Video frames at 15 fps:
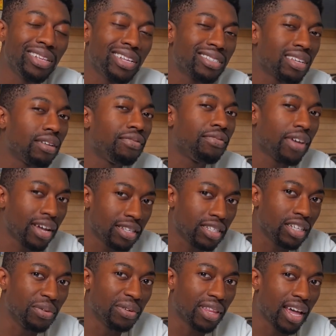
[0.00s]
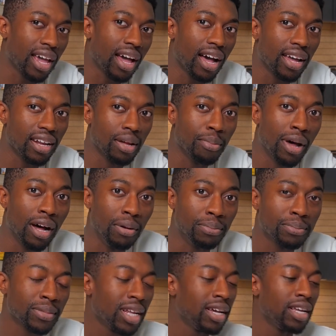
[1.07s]
let's get fancy with AI and ML.
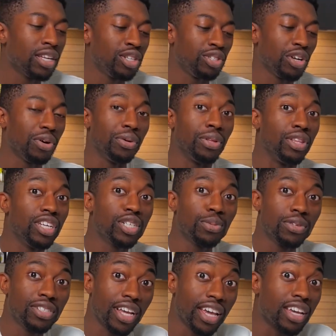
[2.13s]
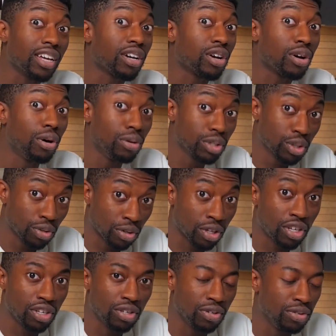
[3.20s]
So this will take cultural
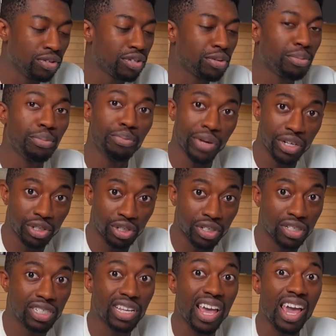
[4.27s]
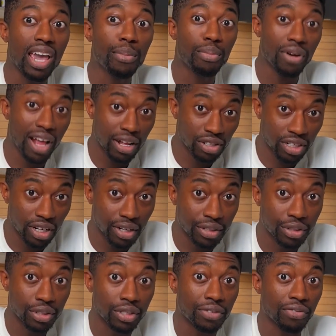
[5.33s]
cues, pitches, and
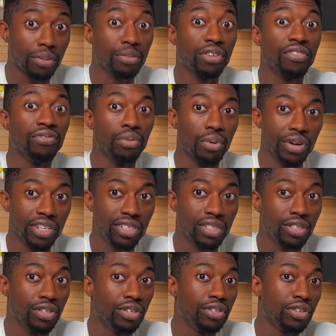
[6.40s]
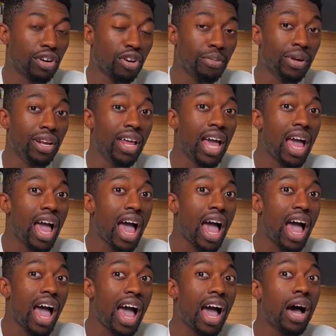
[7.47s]
pronunciations from your voice to determine
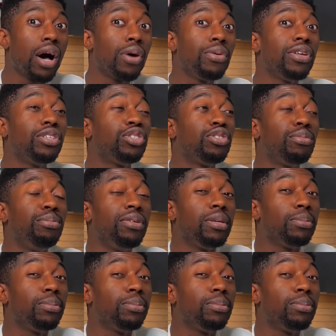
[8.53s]
how it should be